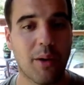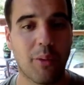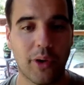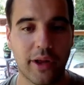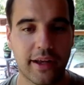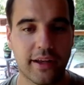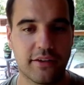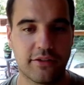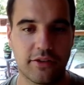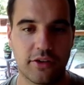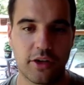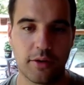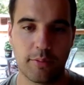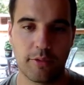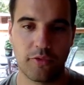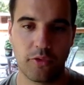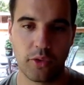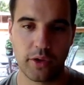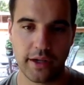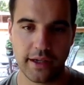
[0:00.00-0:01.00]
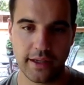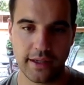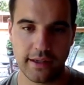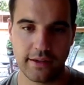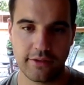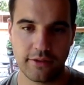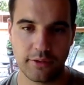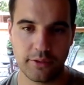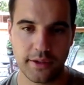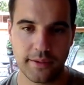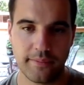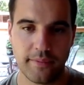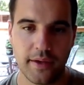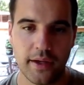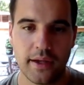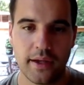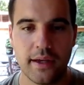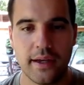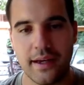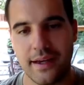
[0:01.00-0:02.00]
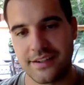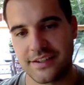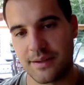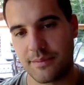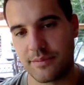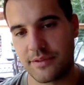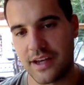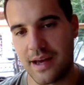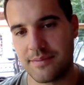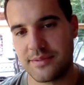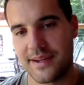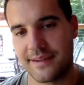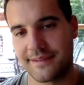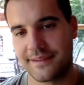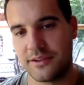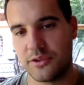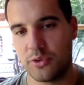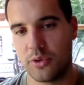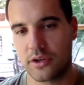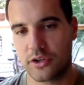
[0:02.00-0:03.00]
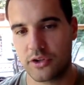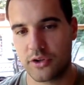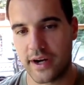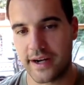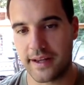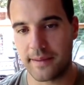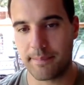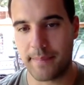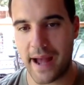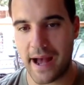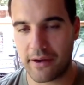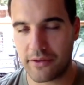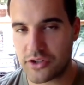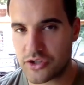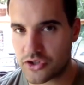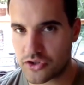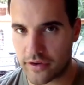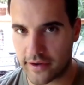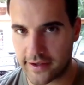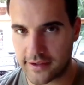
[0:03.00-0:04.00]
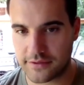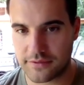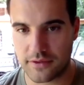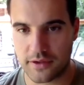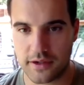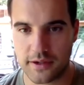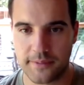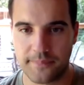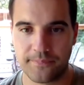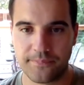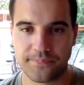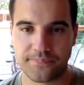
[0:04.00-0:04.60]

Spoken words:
consider before getting into it. And sometimes you have to do a credit balance transfer